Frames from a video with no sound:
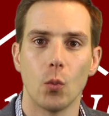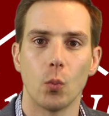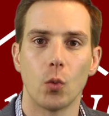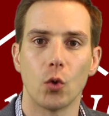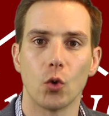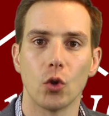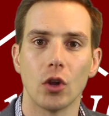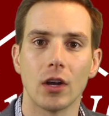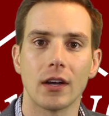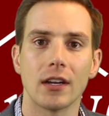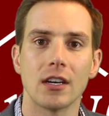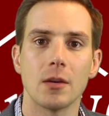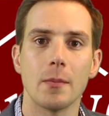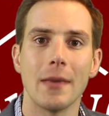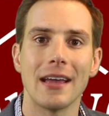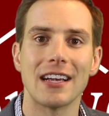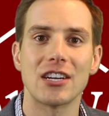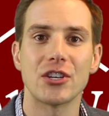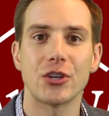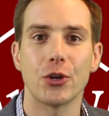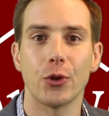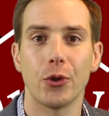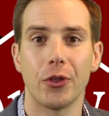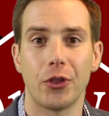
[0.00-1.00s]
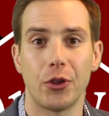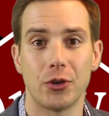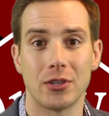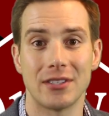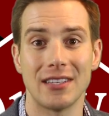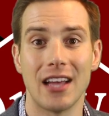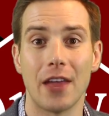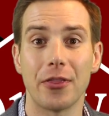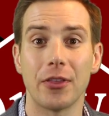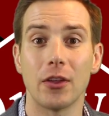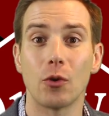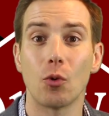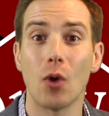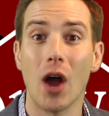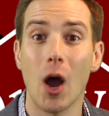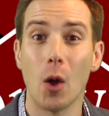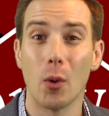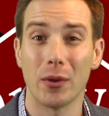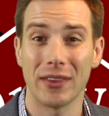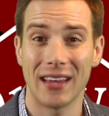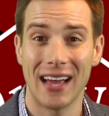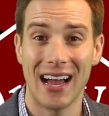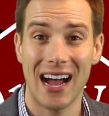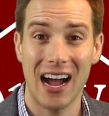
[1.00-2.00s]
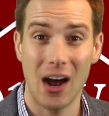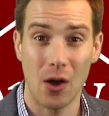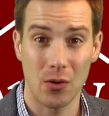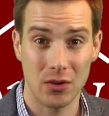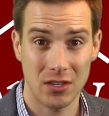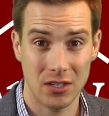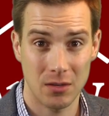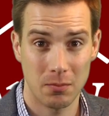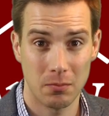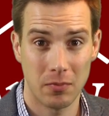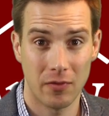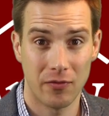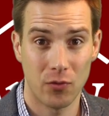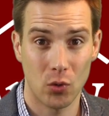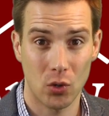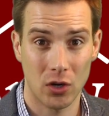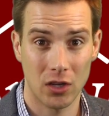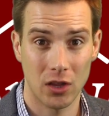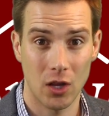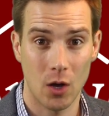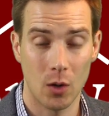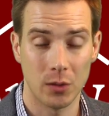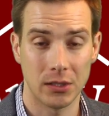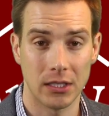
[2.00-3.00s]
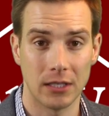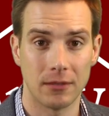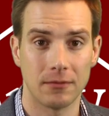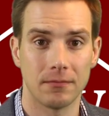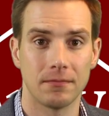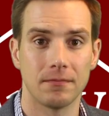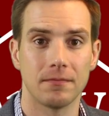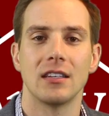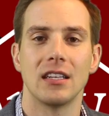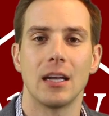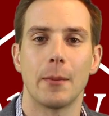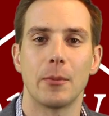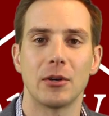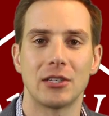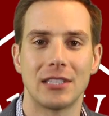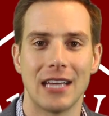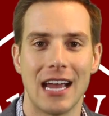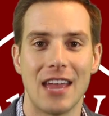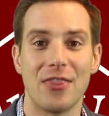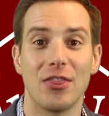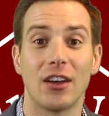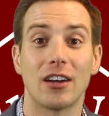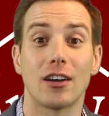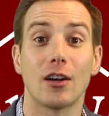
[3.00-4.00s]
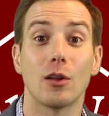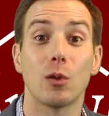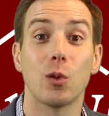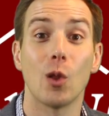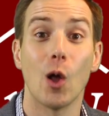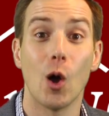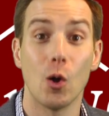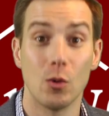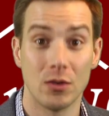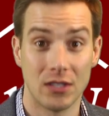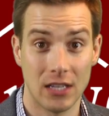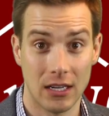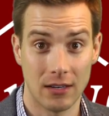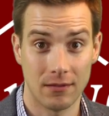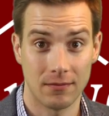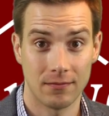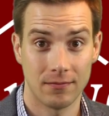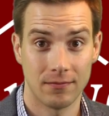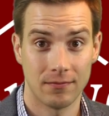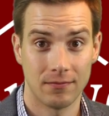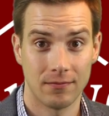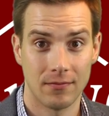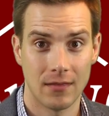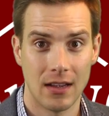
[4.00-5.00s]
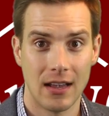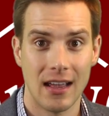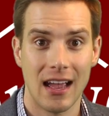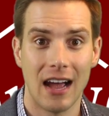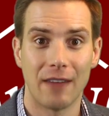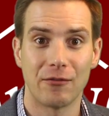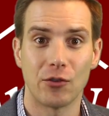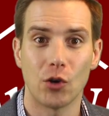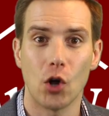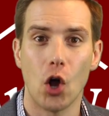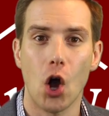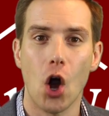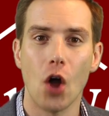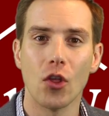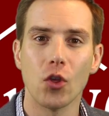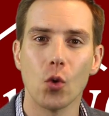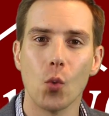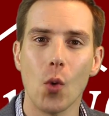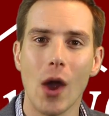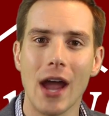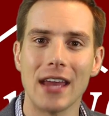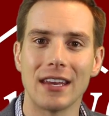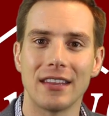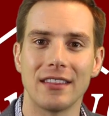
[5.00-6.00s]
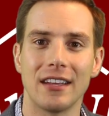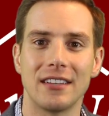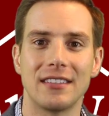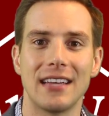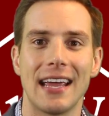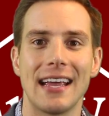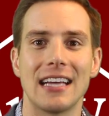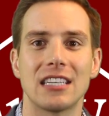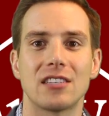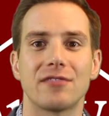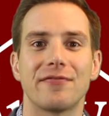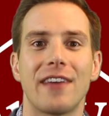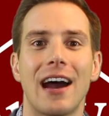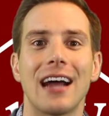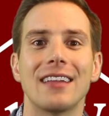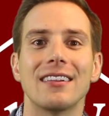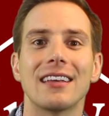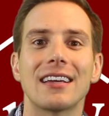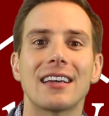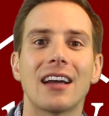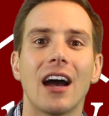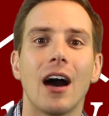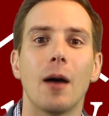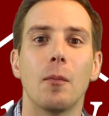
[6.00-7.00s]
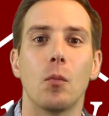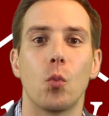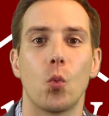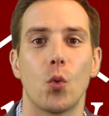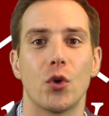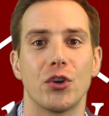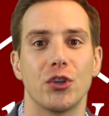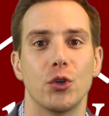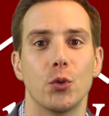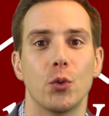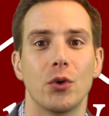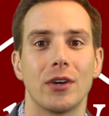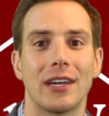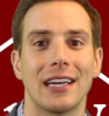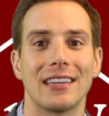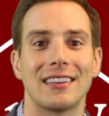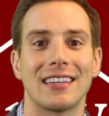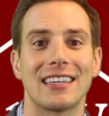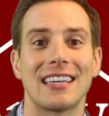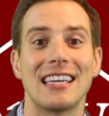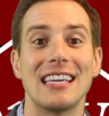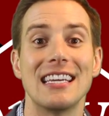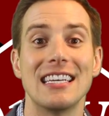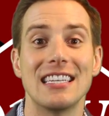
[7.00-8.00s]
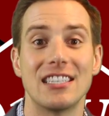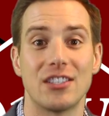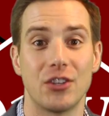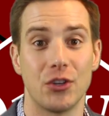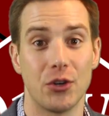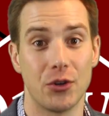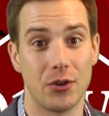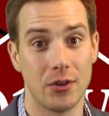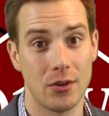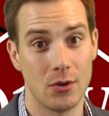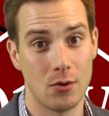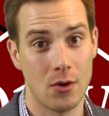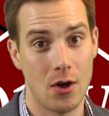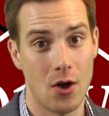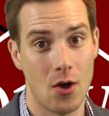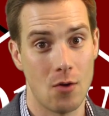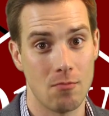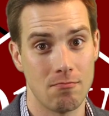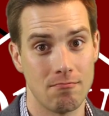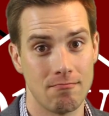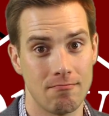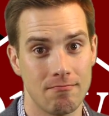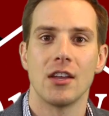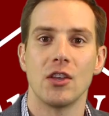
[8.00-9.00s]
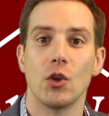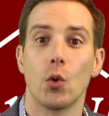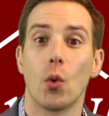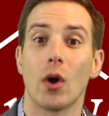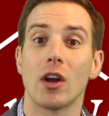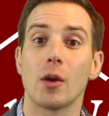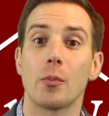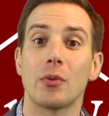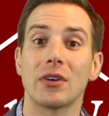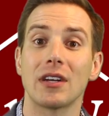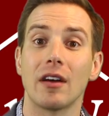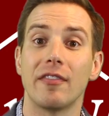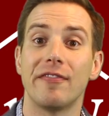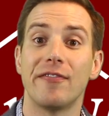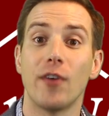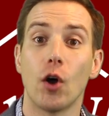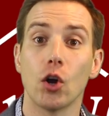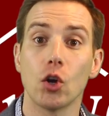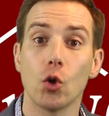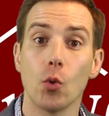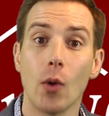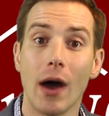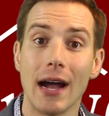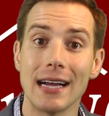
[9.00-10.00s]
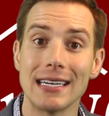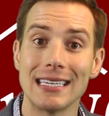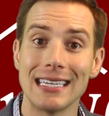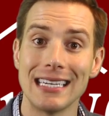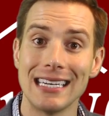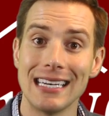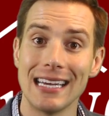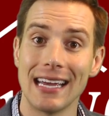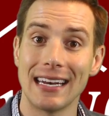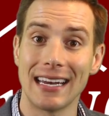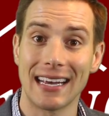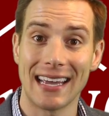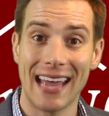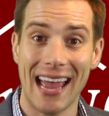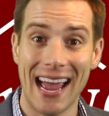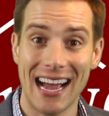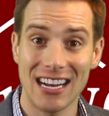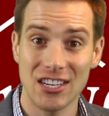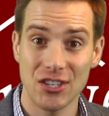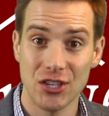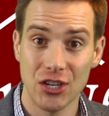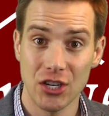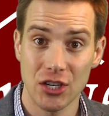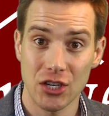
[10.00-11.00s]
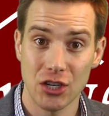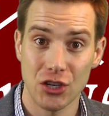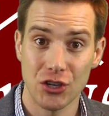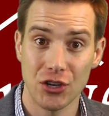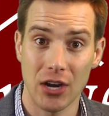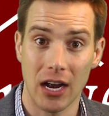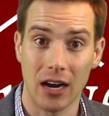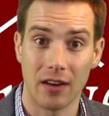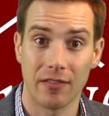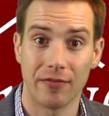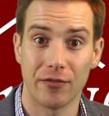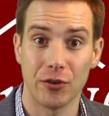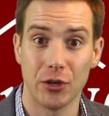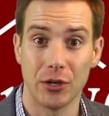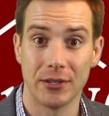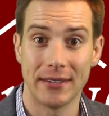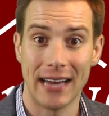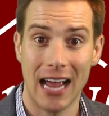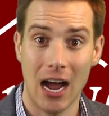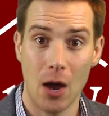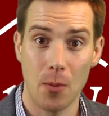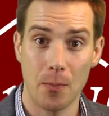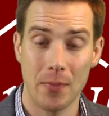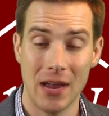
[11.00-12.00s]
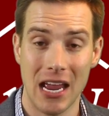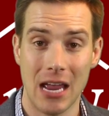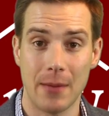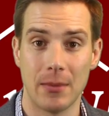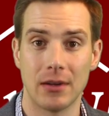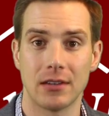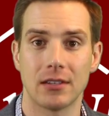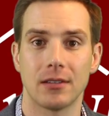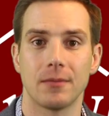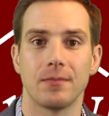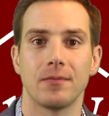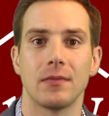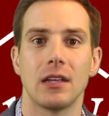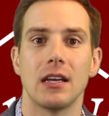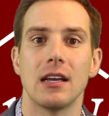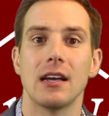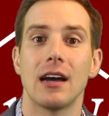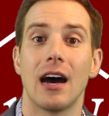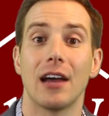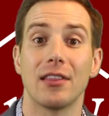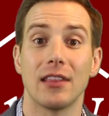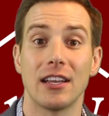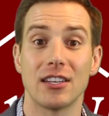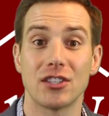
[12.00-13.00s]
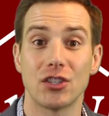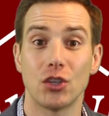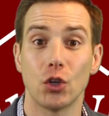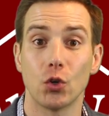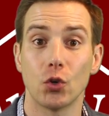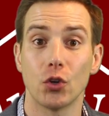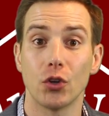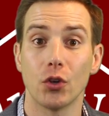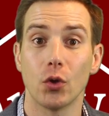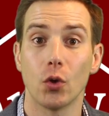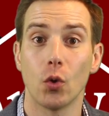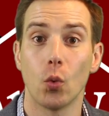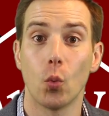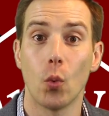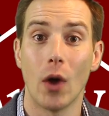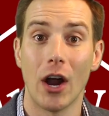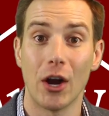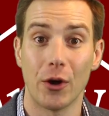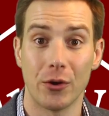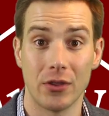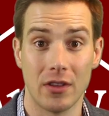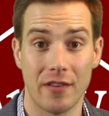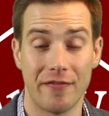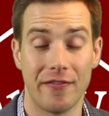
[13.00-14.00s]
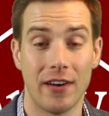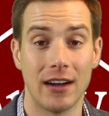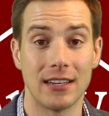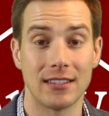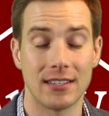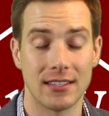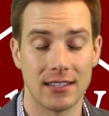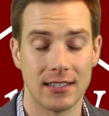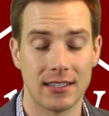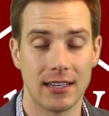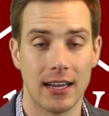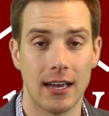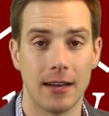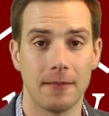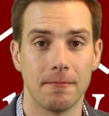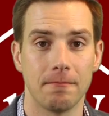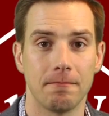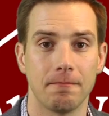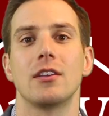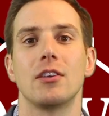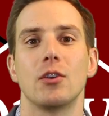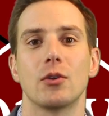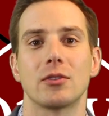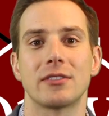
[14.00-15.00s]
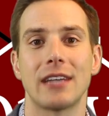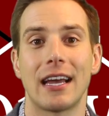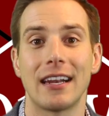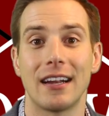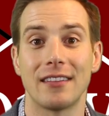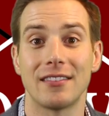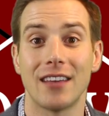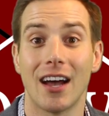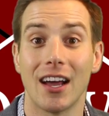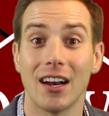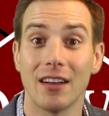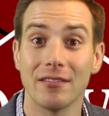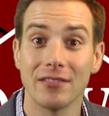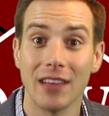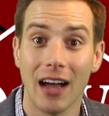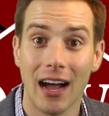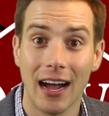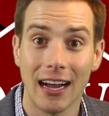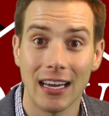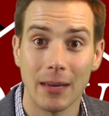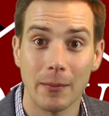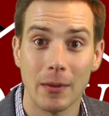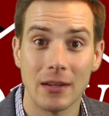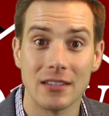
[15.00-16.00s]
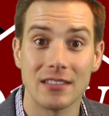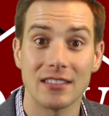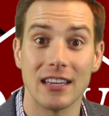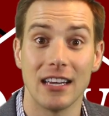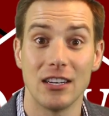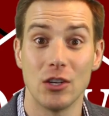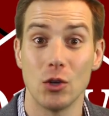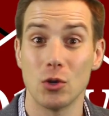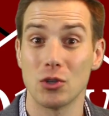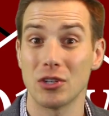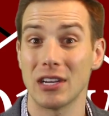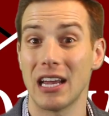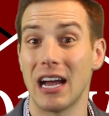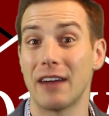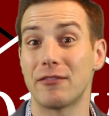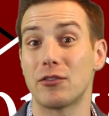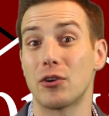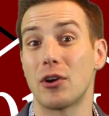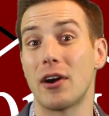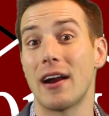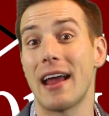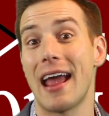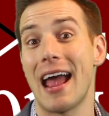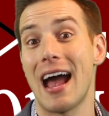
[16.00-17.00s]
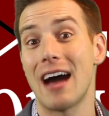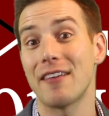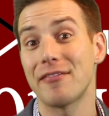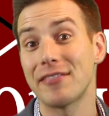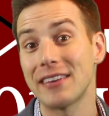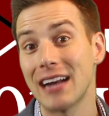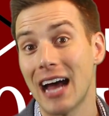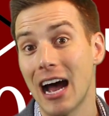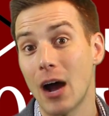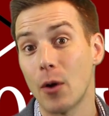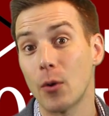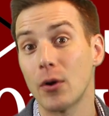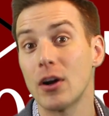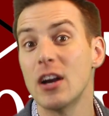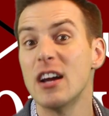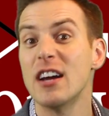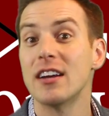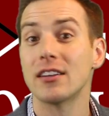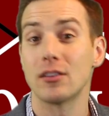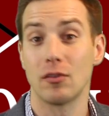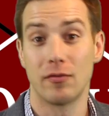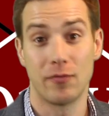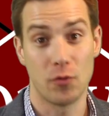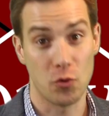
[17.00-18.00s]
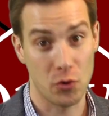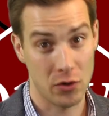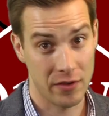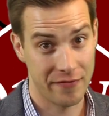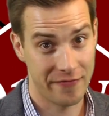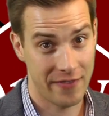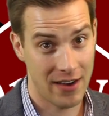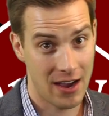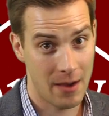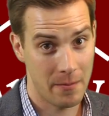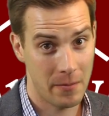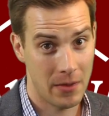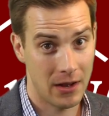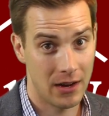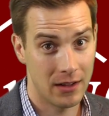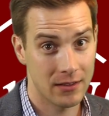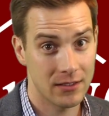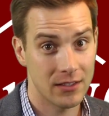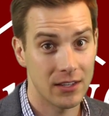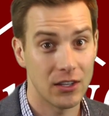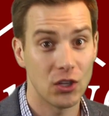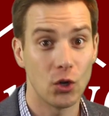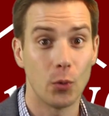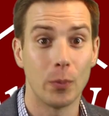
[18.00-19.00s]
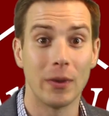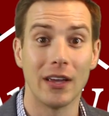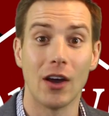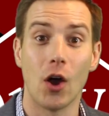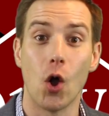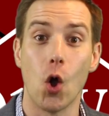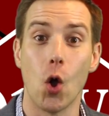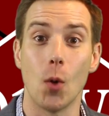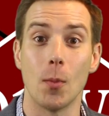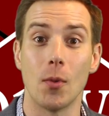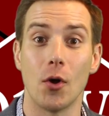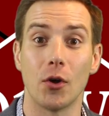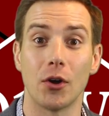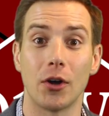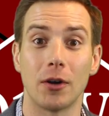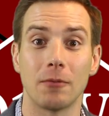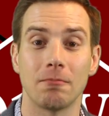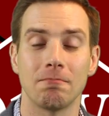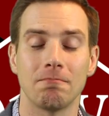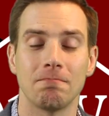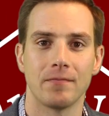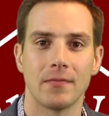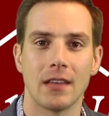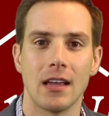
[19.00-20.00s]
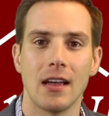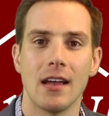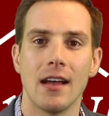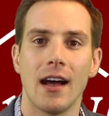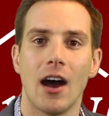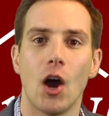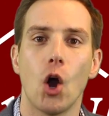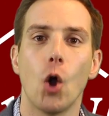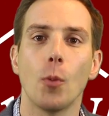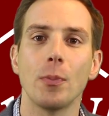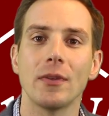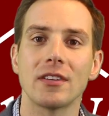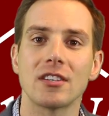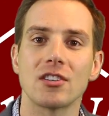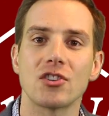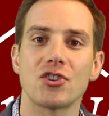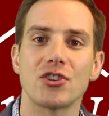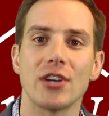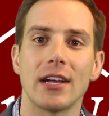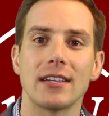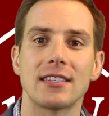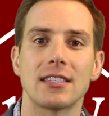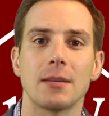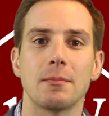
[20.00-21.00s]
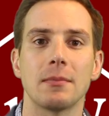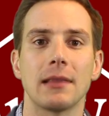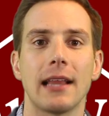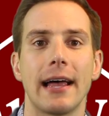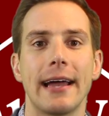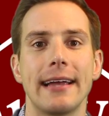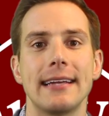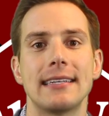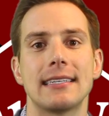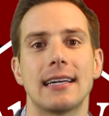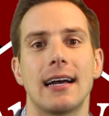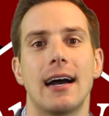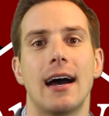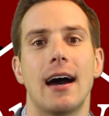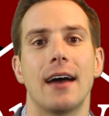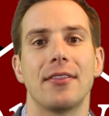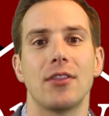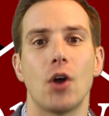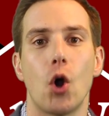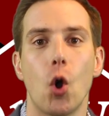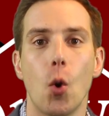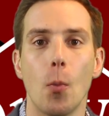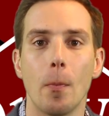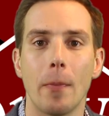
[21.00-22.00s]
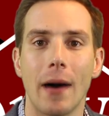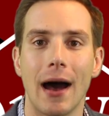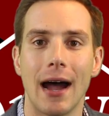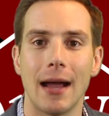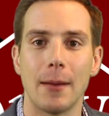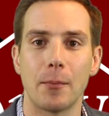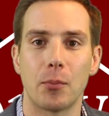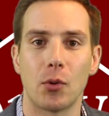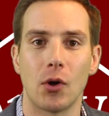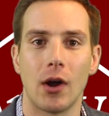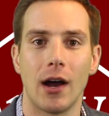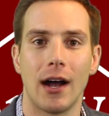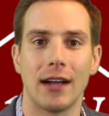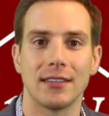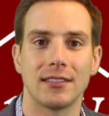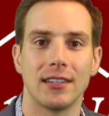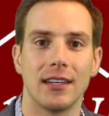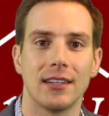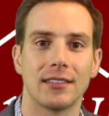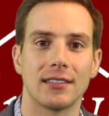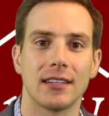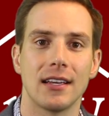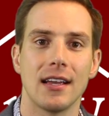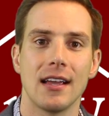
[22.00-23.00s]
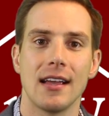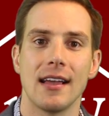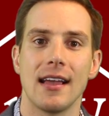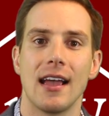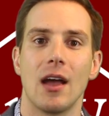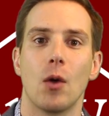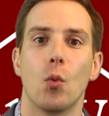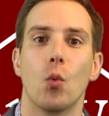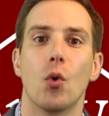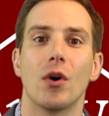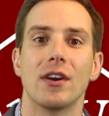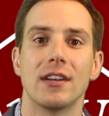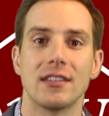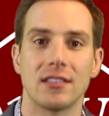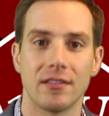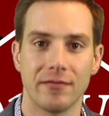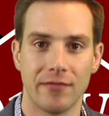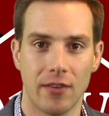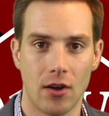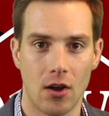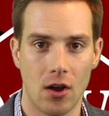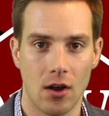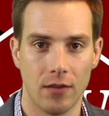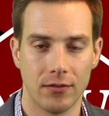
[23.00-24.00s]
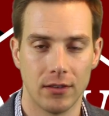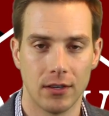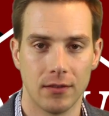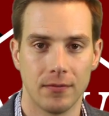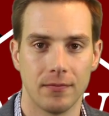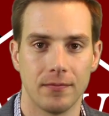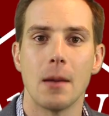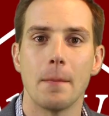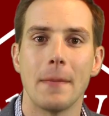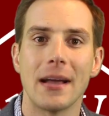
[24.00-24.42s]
We're looking to make sure that there's nothing wrong with the house before closing. Number 10, the closing. After all the waiting, the day has finally come where you will get the keys to your new home. You'll want to bring a photo ID and a cashier's check for your down payment, unless you're wiring the funds instead. You'll sign a ton of documents, and usually after a half an hour to 45 minutes, you'll be a homeowner. I hope this has shed some light on the home buying process and what is involved.